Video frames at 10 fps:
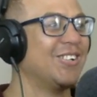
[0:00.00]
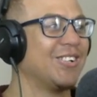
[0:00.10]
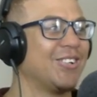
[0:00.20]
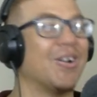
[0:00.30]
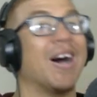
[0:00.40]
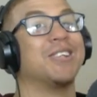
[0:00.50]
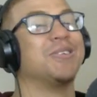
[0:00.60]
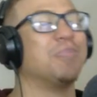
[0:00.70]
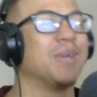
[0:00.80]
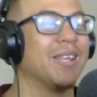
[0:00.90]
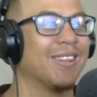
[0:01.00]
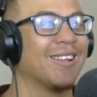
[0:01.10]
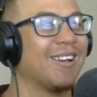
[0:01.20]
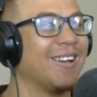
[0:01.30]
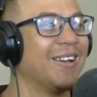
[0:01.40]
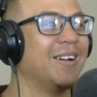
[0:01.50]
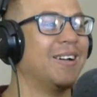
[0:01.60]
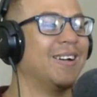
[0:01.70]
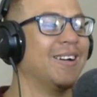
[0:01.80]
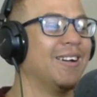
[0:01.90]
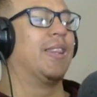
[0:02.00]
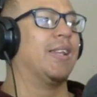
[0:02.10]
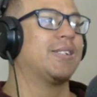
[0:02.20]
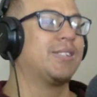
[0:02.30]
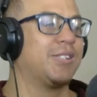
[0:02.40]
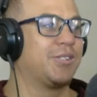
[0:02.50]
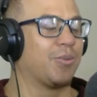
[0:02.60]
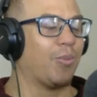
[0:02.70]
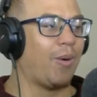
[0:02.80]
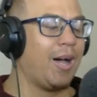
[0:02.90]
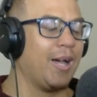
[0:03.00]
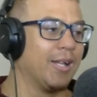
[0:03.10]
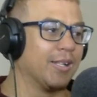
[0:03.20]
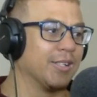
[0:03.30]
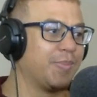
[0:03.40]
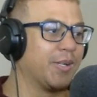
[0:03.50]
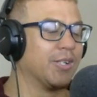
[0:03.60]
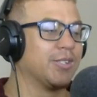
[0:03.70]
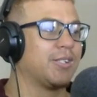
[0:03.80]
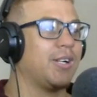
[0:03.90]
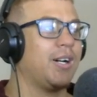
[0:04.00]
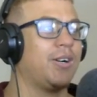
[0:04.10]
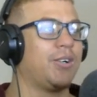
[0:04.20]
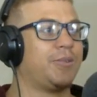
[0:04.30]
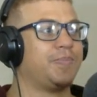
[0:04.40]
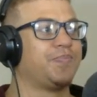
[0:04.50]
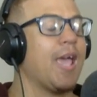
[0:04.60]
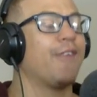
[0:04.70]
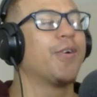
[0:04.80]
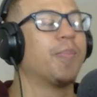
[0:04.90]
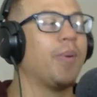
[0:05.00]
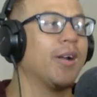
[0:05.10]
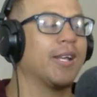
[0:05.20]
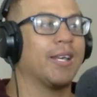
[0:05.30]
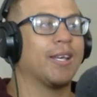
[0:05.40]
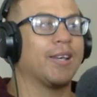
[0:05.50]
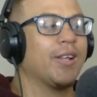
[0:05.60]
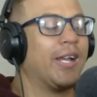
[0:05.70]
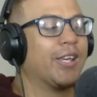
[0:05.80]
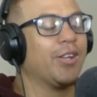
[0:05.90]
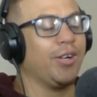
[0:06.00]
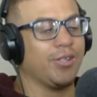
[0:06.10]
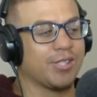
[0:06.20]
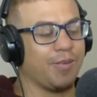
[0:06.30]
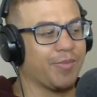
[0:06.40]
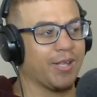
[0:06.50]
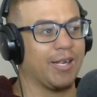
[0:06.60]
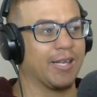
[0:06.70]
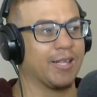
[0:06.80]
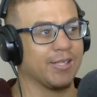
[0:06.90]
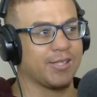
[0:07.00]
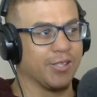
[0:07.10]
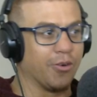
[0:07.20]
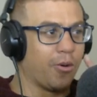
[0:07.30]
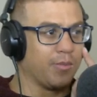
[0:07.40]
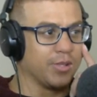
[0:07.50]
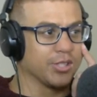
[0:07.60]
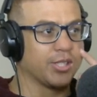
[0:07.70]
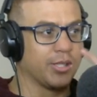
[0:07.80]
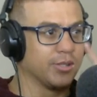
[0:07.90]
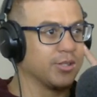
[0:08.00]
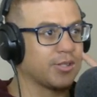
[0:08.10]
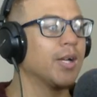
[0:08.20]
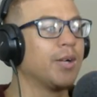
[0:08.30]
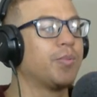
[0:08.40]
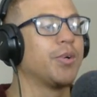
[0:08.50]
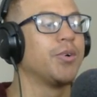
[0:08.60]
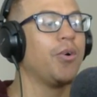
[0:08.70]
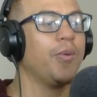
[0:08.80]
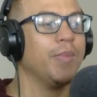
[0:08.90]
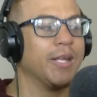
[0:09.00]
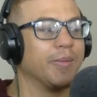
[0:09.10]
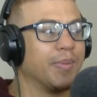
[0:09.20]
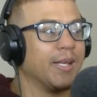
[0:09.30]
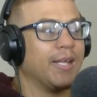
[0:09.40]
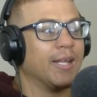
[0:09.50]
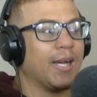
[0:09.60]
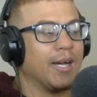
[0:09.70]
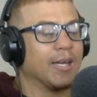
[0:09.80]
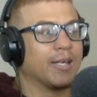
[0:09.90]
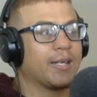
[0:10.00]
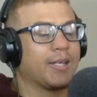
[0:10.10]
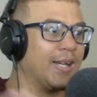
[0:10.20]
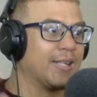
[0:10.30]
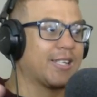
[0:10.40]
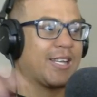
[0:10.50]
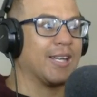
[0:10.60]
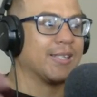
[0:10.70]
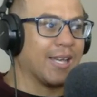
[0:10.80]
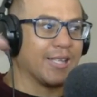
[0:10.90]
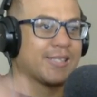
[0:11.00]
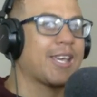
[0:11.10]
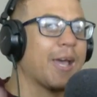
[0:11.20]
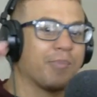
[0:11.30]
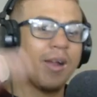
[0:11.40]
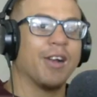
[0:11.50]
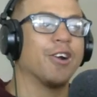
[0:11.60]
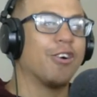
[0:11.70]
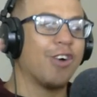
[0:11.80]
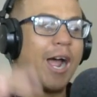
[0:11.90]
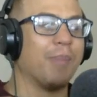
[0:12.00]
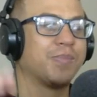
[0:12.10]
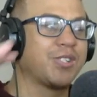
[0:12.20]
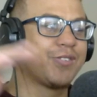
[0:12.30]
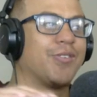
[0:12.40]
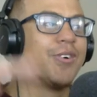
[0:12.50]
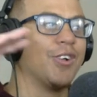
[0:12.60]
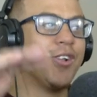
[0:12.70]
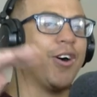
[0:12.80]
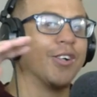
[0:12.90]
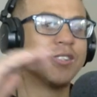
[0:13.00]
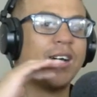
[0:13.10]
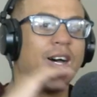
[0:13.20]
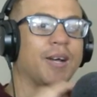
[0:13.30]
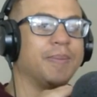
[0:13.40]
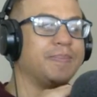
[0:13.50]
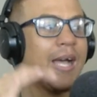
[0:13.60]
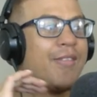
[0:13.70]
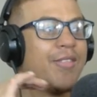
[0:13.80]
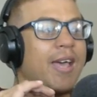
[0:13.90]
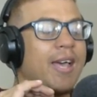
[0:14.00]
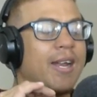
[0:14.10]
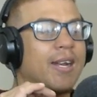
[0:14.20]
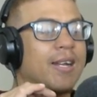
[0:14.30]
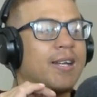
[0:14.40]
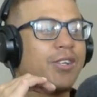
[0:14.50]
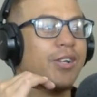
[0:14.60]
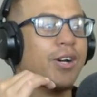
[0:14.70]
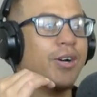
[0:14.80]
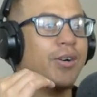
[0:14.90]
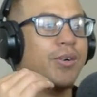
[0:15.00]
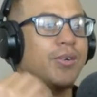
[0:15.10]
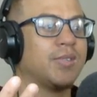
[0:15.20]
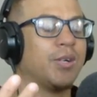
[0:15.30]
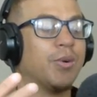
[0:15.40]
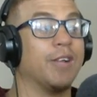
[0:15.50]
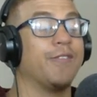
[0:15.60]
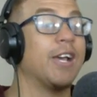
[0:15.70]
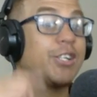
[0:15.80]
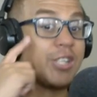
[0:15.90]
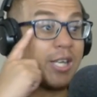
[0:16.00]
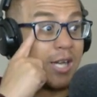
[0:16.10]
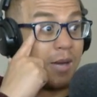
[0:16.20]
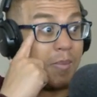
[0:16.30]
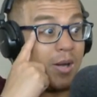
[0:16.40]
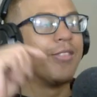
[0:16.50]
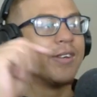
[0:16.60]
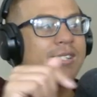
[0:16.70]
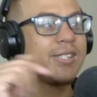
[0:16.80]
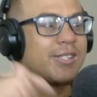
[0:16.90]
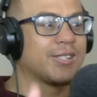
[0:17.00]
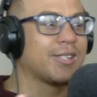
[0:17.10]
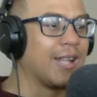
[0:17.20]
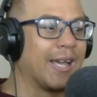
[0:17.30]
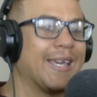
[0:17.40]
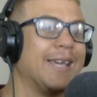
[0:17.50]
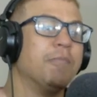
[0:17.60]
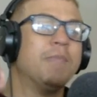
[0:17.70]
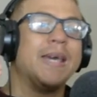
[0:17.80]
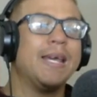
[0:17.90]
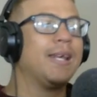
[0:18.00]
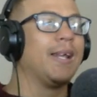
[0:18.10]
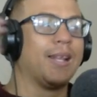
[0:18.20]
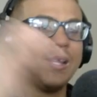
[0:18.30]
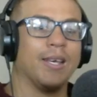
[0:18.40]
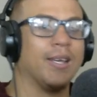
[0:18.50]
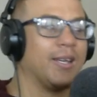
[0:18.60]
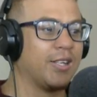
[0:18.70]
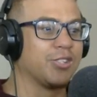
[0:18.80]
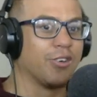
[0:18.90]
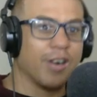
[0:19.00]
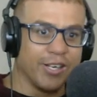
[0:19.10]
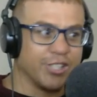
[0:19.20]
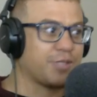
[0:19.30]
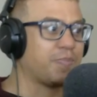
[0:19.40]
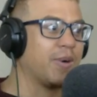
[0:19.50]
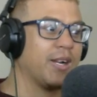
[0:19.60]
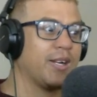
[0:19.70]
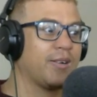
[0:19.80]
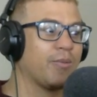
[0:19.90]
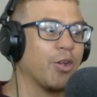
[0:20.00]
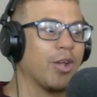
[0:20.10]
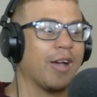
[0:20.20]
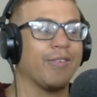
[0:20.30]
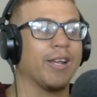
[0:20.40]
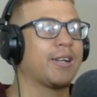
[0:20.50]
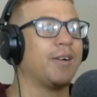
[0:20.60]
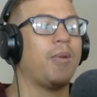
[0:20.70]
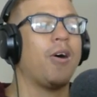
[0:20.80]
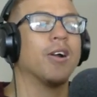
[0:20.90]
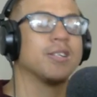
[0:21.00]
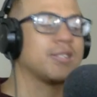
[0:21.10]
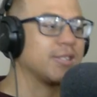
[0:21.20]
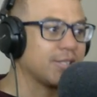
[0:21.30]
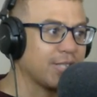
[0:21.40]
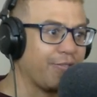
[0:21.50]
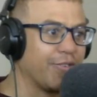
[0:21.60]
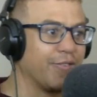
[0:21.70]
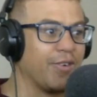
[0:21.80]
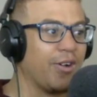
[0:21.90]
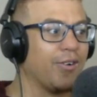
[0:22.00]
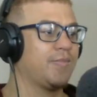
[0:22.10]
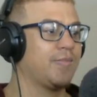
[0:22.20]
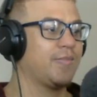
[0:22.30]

You had to be there. This is wild because now everybody, like, you know, something like this in normal shows, it would normally be like it gets kept under wraps for a long time and then, you know, it will eventually come out. This is like immediately it's already spread where you have like commanders and stuff involved.